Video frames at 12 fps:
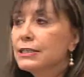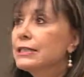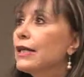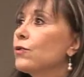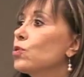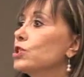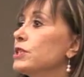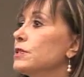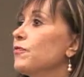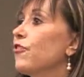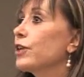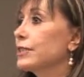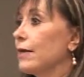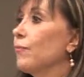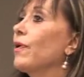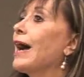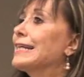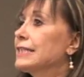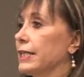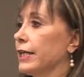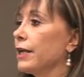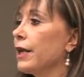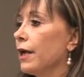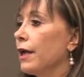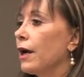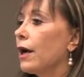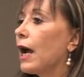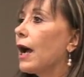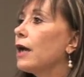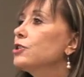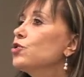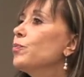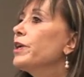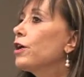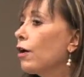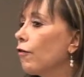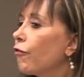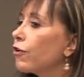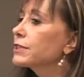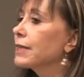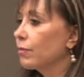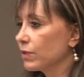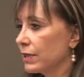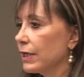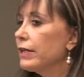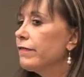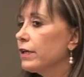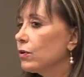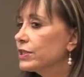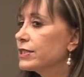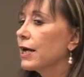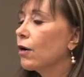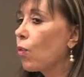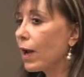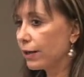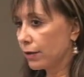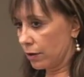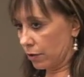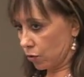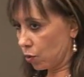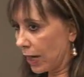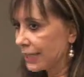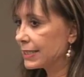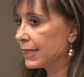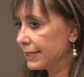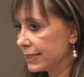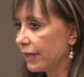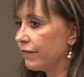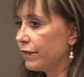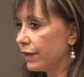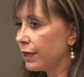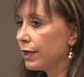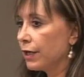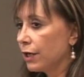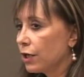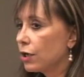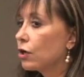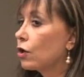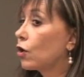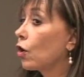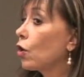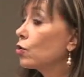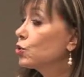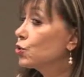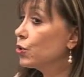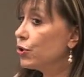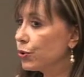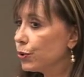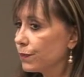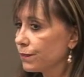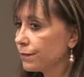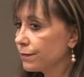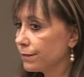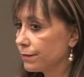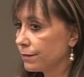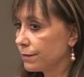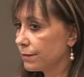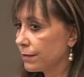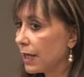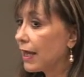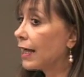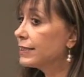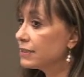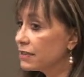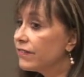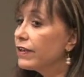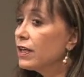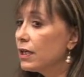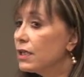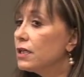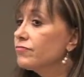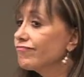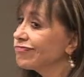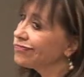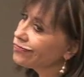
that was, for example, asking, are you be comfortable living with someone who has HIV close to you? And at the beginning,